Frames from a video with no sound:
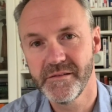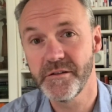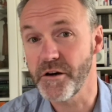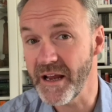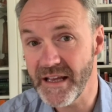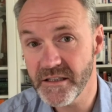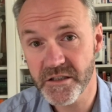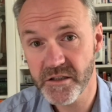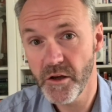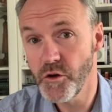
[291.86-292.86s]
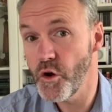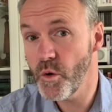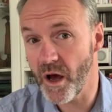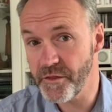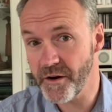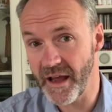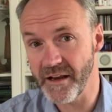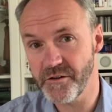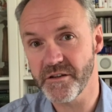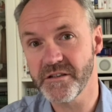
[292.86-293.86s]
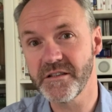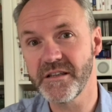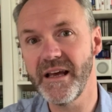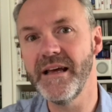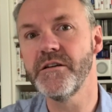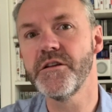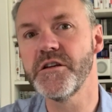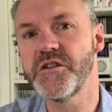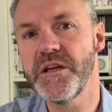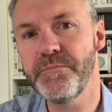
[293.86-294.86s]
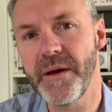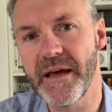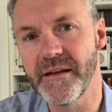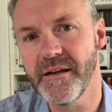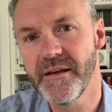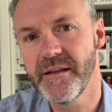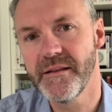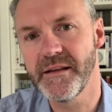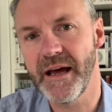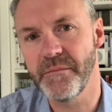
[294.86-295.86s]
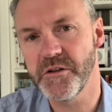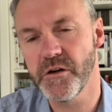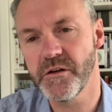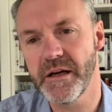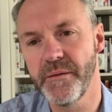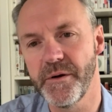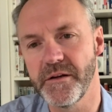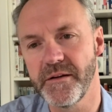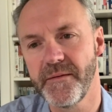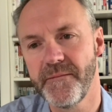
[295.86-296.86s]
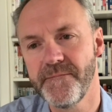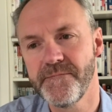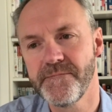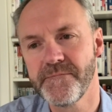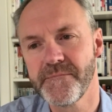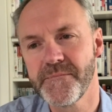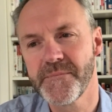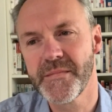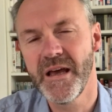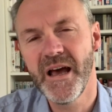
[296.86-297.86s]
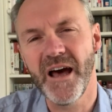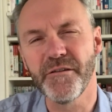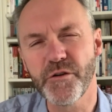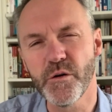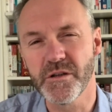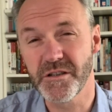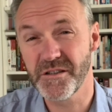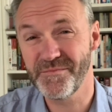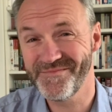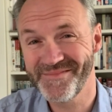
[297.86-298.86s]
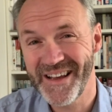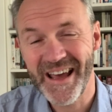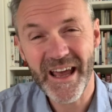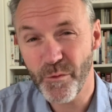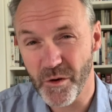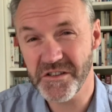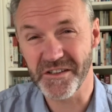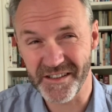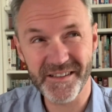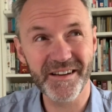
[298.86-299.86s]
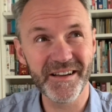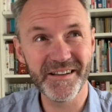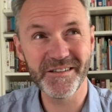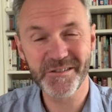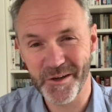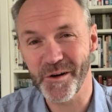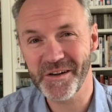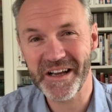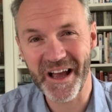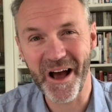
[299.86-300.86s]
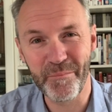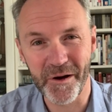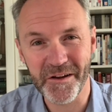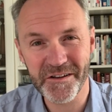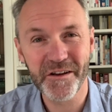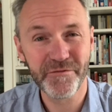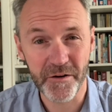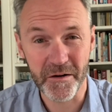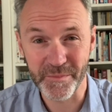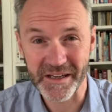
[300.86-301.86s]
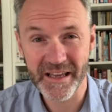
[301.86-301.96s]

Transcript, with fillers: There is no other entrance into the sheep pen that I'm talking about. And of course, he wasn't talking about farming.